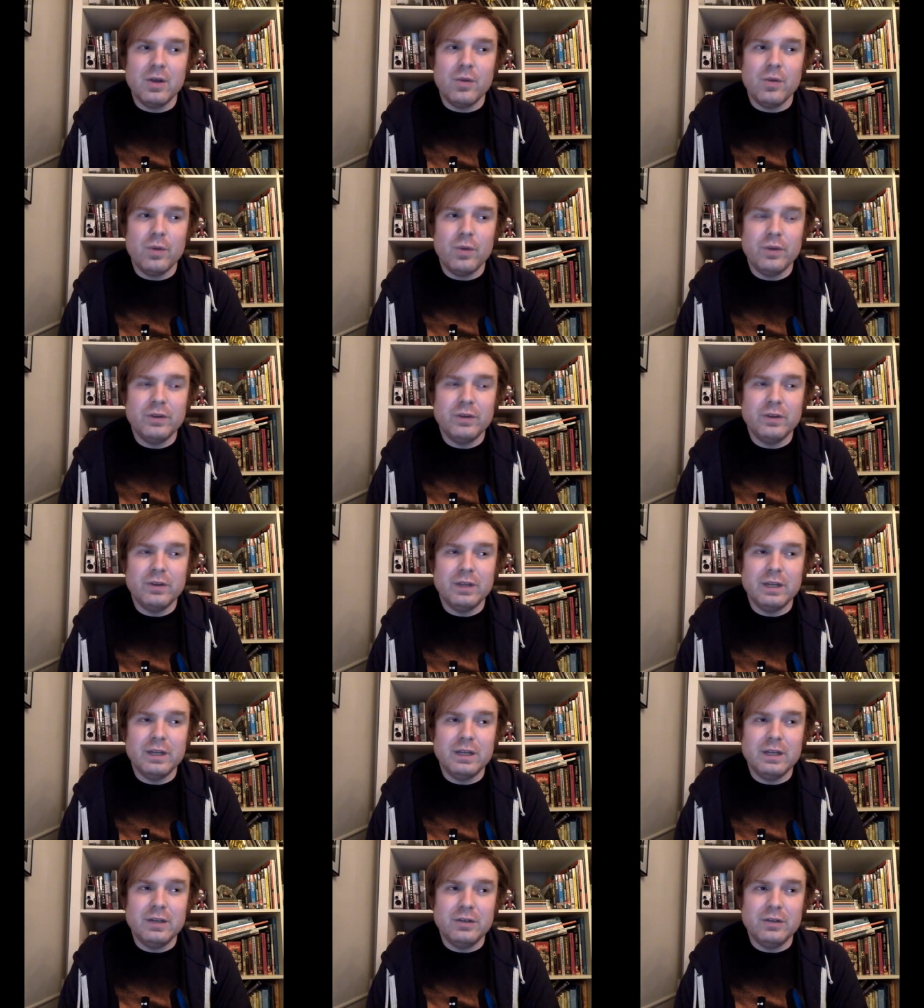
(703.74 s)
wasn't that
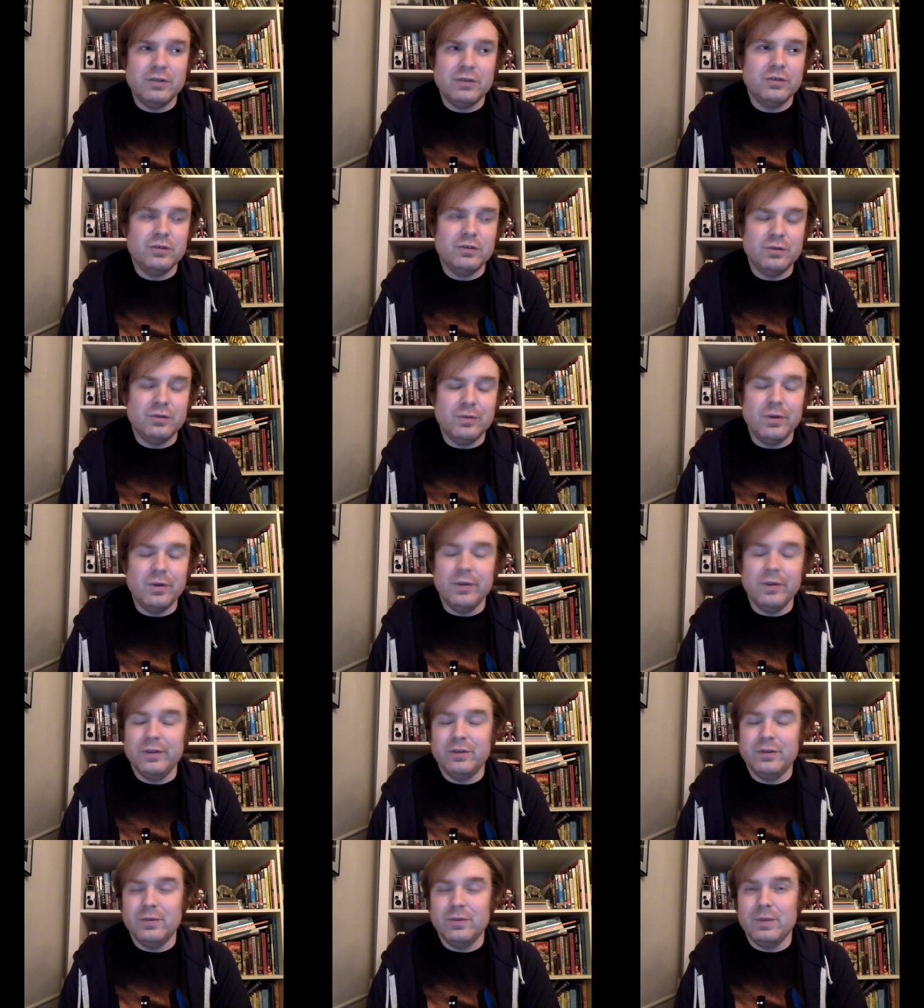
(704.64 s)
he could just do all
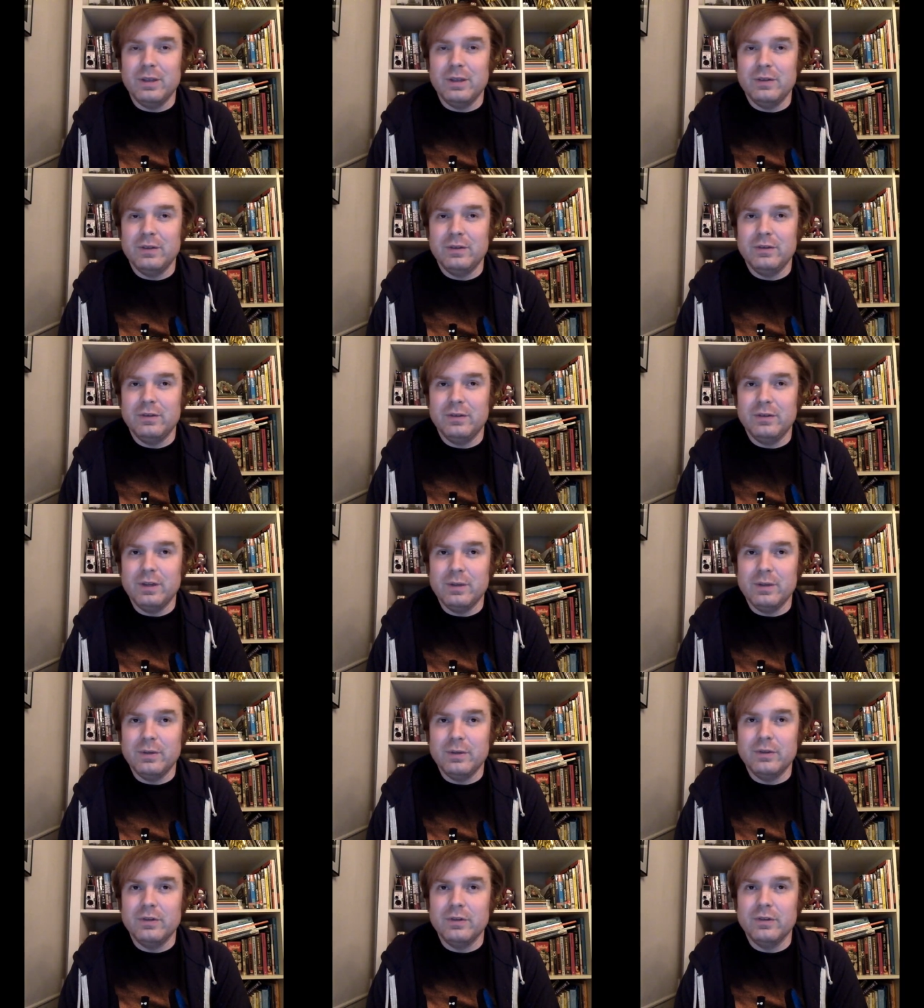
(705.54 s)
these amazing
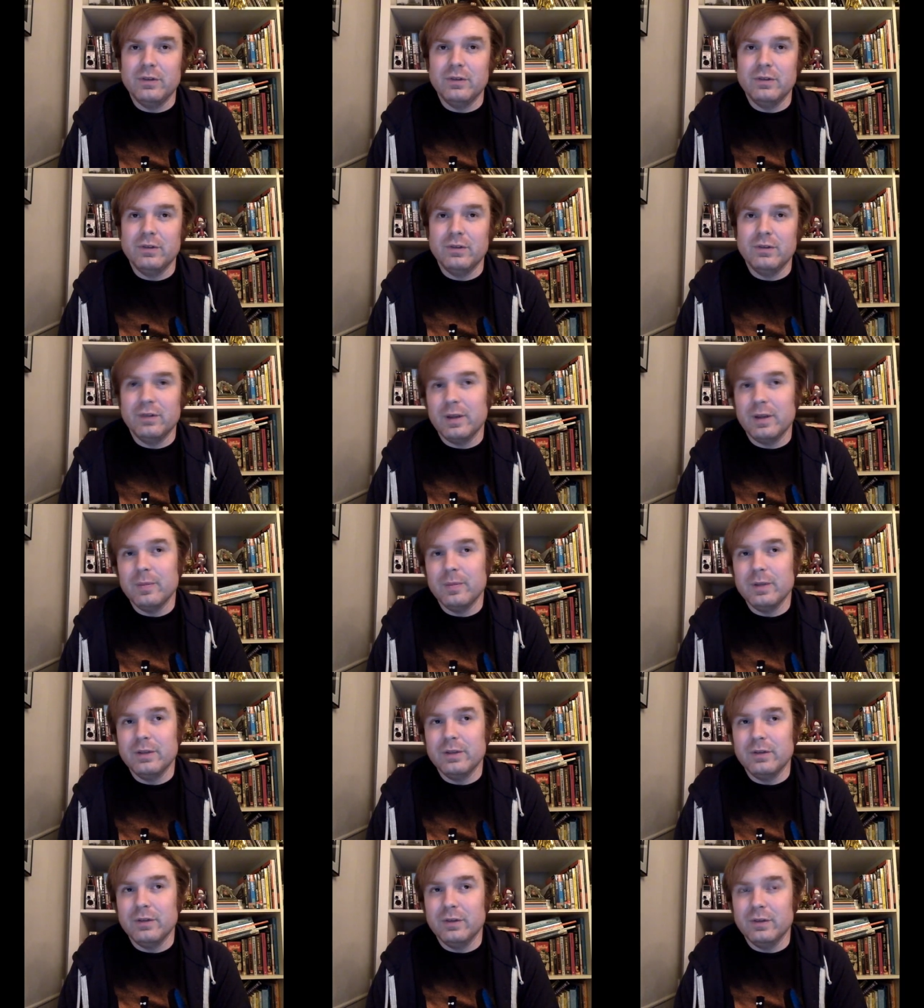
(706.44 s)
sequences and set
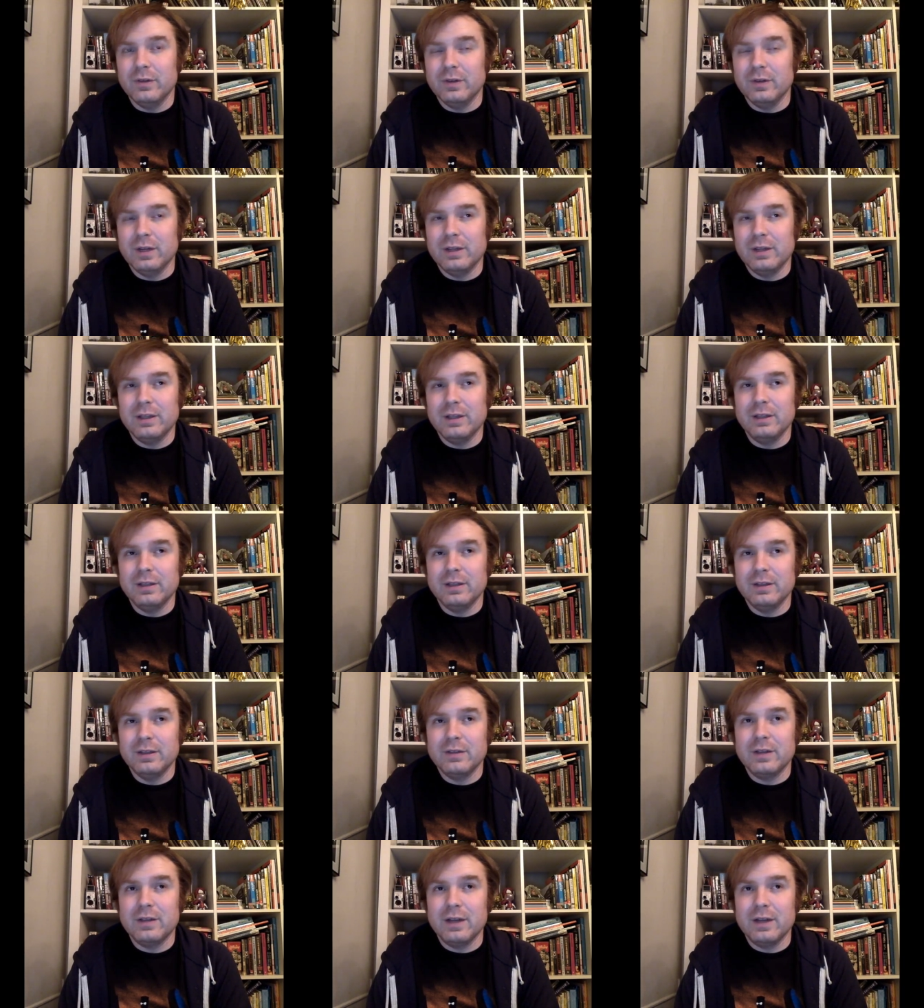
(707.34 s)
pieces. And I think
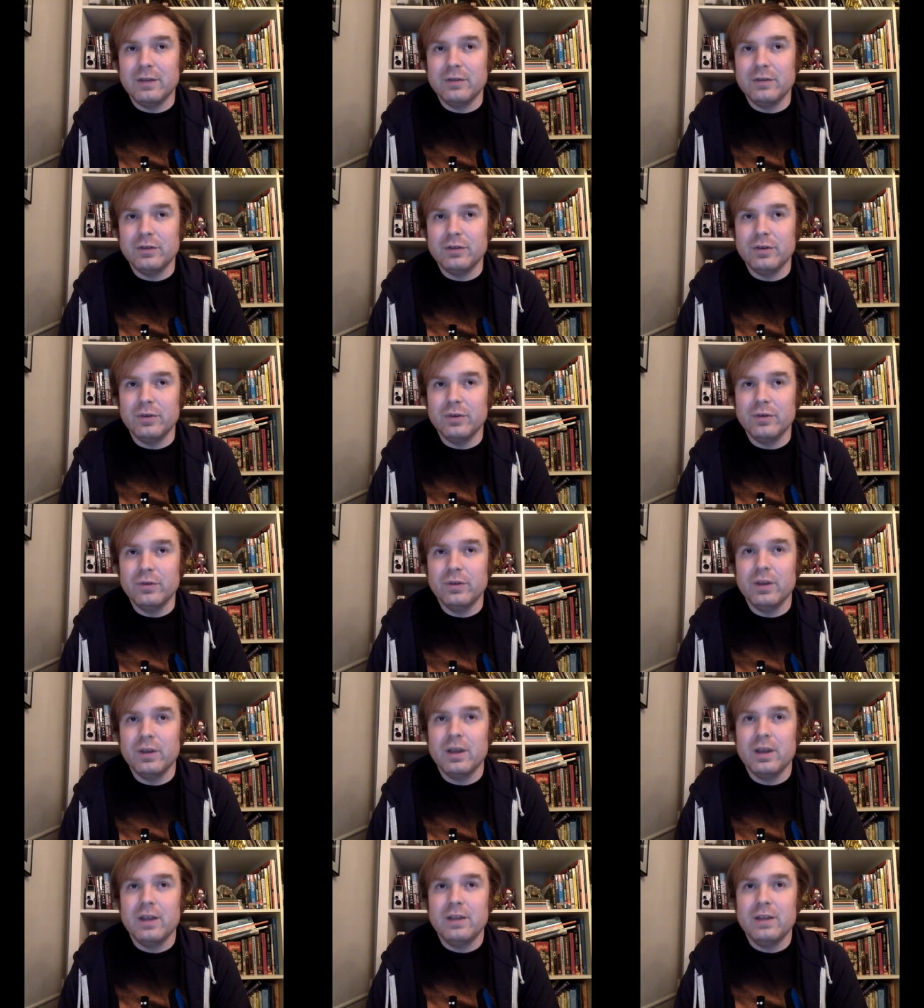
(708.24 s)
this kind of shows
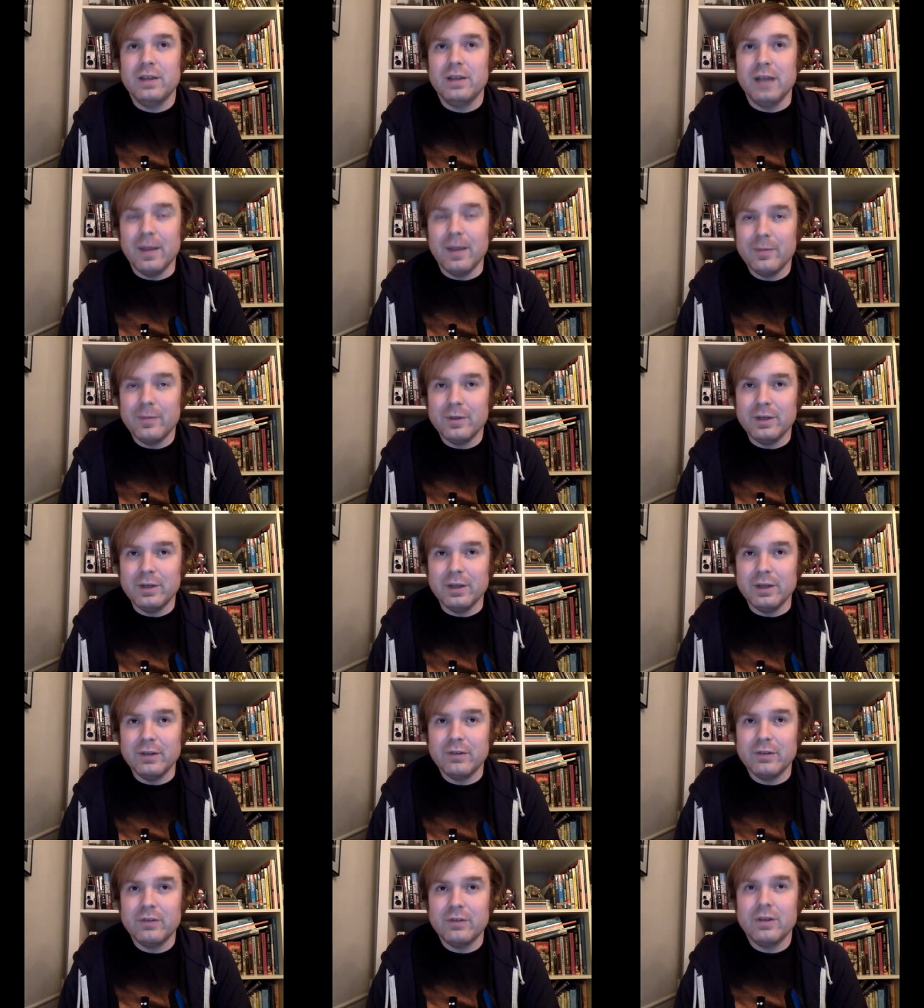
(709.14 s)
the
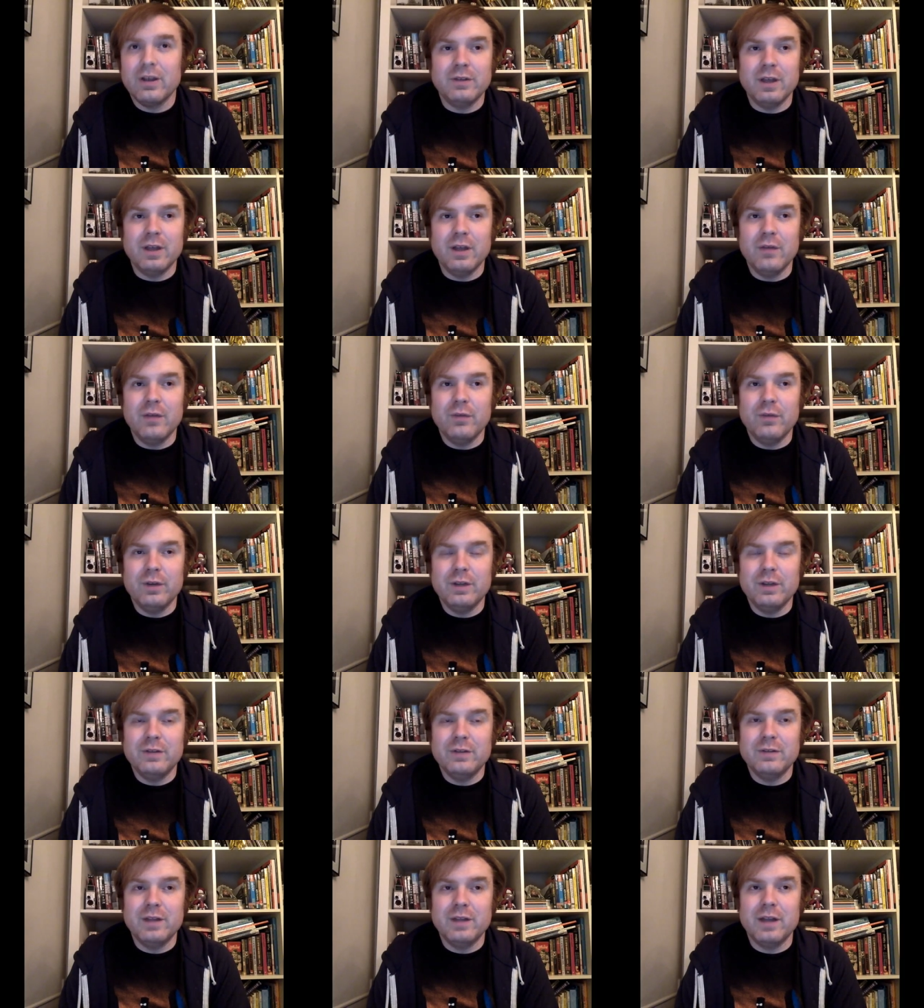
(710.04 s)
emptiness of when
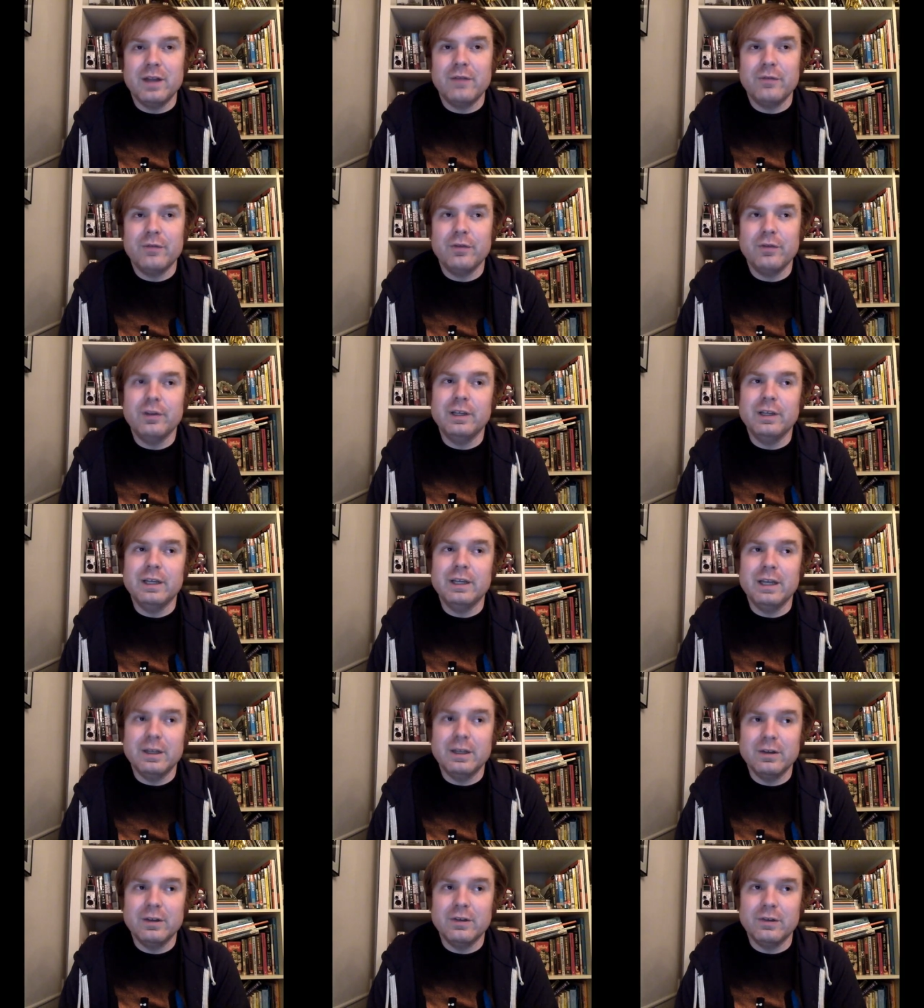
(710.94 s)
he's not fully
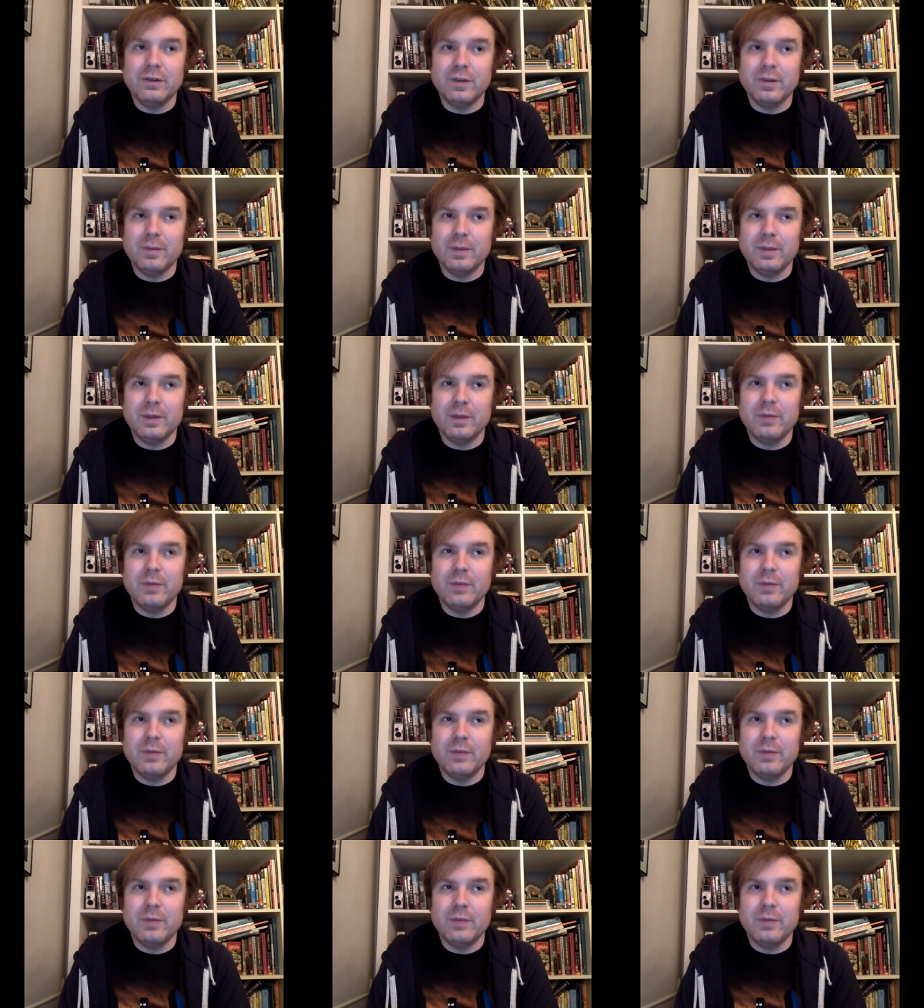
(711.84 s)
into something.